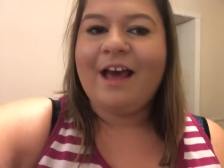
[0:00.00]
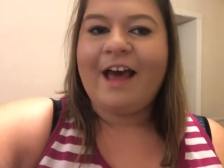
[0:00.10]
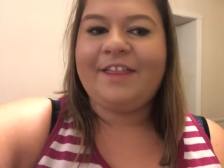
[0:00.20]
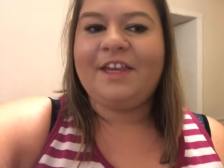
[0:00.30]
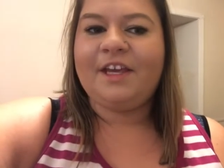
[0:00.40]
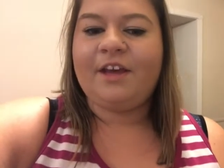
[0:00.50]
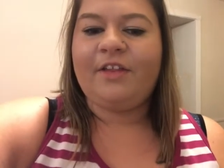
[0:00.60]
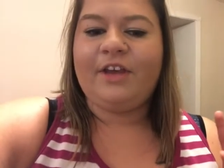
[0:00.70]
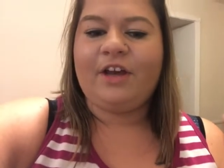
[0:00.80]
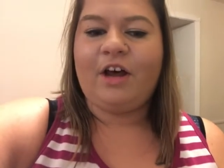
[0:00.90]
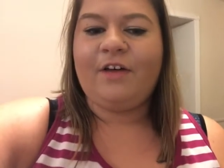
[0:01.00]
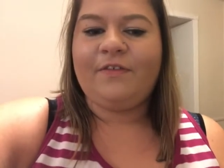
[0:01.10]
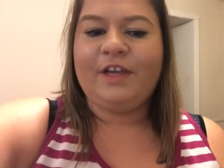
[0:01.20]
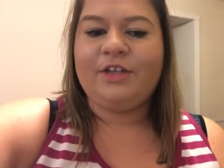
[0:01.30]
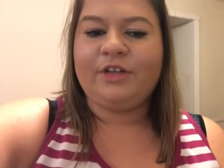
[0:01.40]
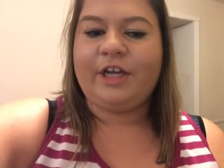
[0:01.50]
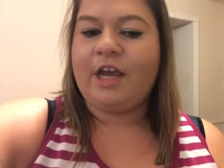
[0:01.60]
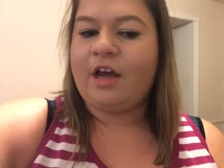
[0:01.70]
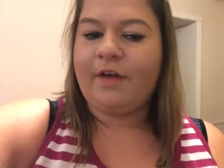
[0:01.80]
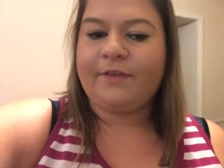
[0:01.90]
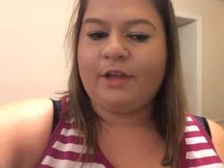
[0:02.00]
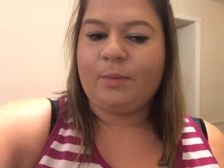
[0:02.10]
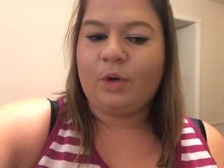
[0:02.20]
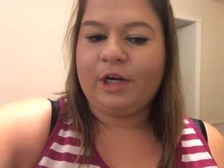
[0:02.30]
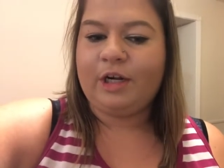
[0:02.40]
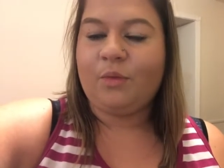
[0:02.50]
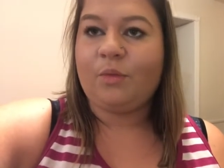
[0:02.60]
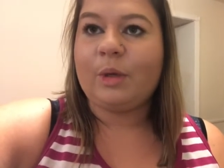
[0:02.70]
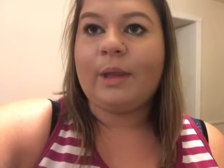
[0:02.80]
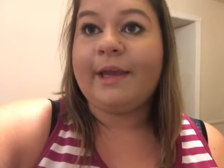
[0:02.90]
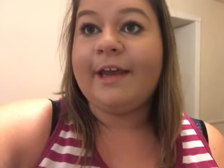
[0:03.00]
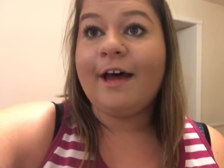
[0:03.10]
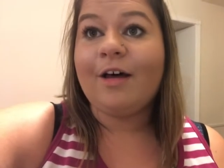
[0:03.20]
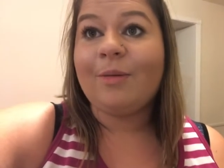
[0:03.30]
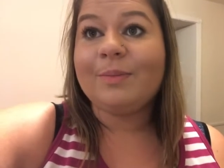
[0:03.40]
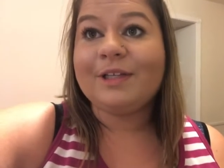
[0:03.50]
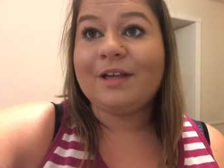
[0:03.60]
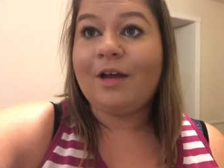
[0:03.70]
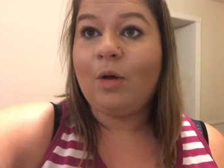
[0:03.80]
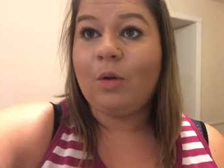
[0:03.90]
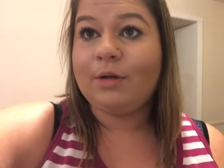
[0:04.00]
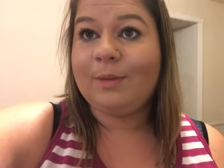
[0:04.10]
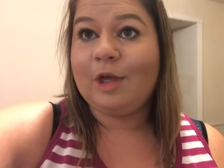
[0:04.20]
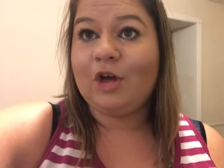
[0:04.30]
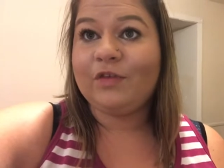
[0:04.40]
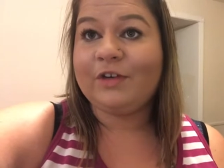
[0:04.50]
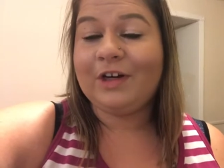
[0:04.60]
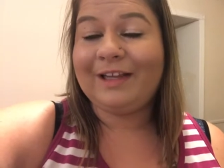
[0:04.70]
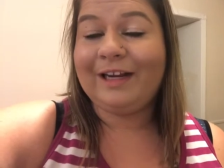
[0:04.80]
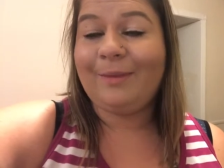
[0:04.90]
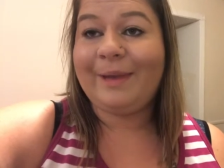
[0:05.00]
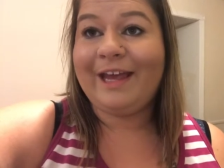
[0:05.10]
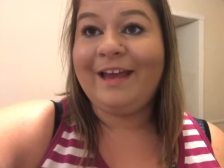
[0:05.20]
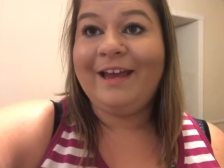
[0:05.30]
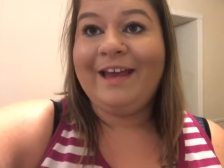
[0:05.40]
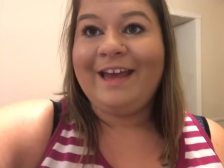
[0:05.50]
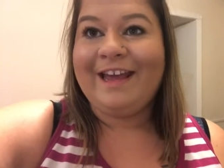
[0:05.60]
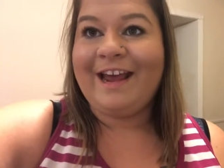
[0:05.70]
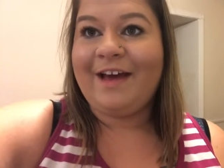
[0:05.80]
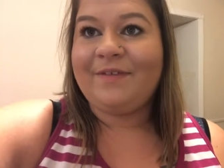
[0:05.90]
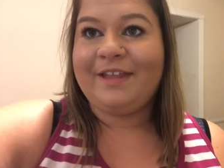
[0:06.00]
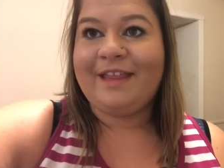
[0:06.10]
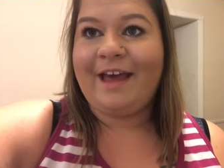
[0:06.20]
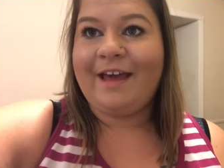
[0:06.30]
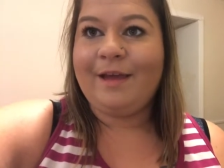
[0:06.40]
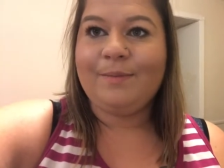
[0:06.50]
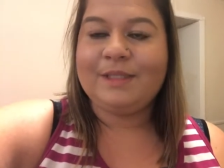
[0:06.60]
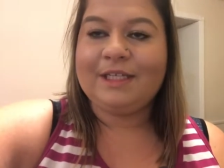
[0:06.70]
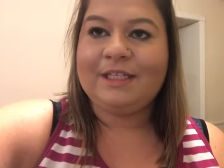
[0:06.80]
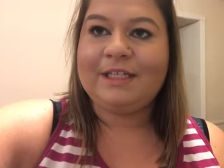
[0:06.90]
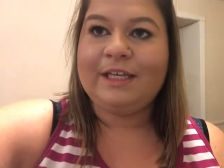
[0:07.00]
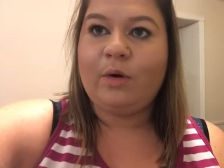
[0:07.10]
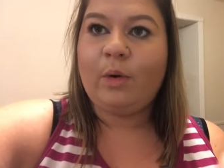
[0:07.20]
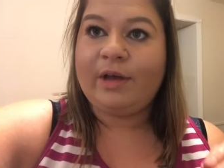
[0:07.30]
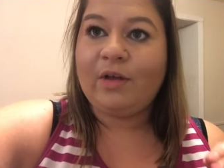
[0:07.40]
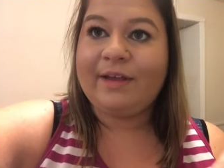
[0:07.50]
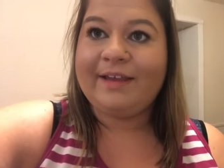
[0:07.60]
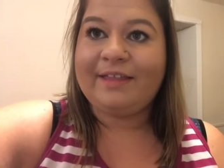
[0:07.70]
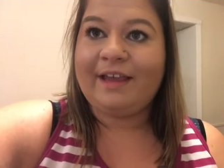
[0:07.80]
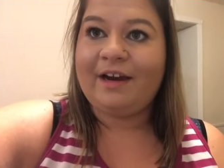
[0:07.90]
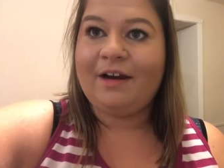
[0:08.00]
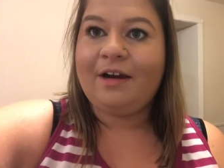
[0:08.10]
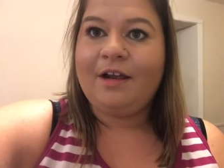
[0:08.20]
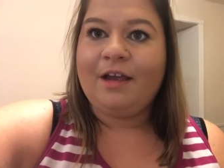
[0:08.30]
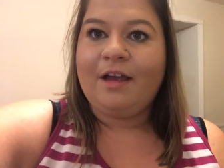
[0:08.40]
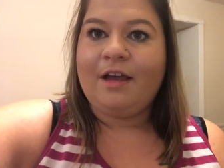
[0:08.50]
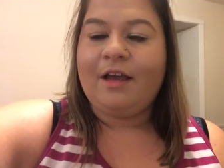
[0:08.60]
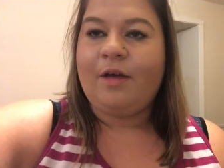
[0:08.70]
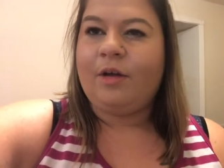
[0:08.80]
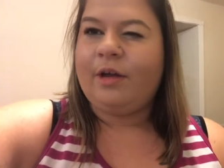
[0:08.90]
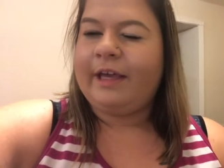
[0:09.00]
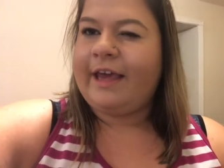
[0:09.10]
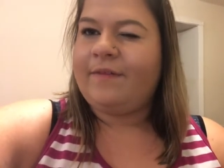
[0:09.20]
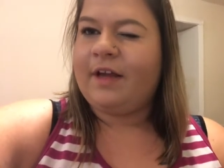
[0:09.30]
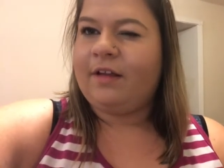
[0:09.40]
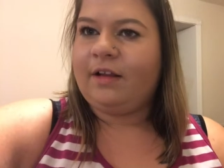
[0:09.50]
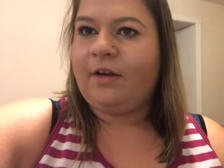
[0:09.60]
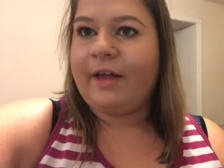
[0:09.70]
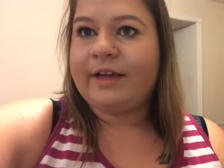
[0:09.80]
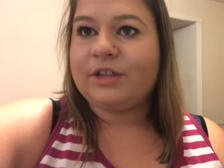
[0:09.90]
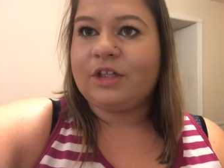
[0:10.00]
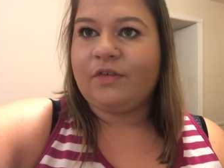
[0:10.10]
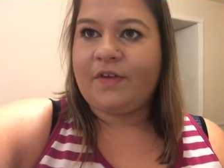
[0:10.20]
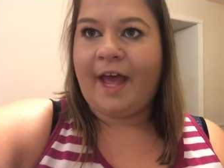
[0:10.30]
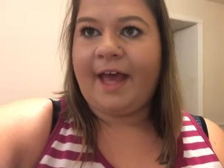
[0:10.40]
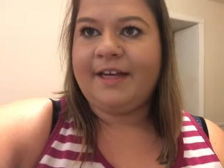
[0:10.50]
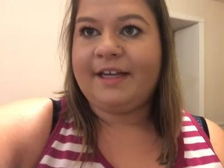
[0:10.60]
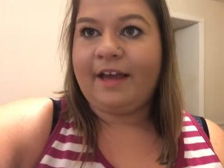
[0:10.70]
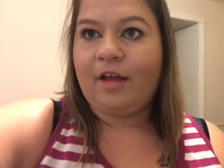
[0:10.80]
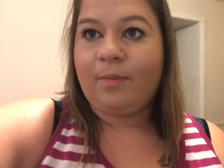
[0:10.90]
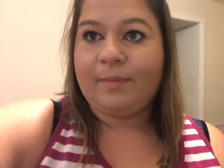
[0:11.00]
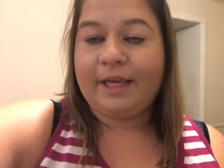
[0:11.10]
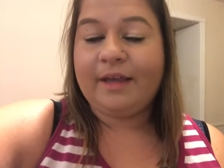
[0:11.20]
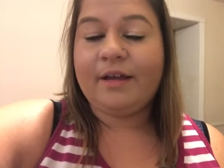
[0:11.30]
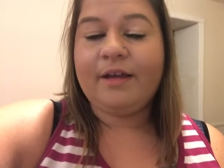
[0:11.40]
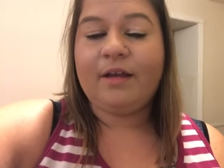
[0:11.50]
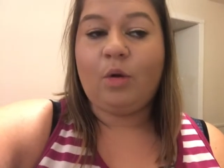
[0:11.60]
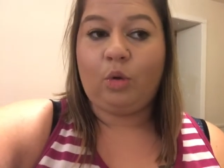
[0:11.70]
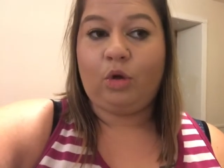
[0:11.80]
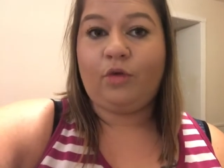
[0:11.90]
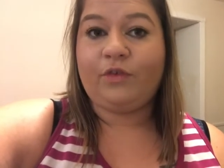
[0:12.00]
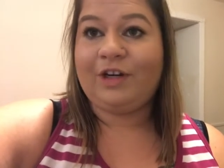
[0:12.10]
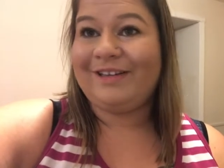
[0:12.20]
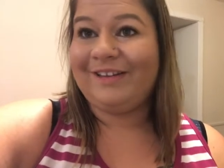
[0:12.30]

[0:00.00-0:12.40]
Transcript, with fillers: I think the coffee, drinking coffee in the morning really helped hold me over a little bit and having that MCT oil in there gave it a little extra fat to help me hold over until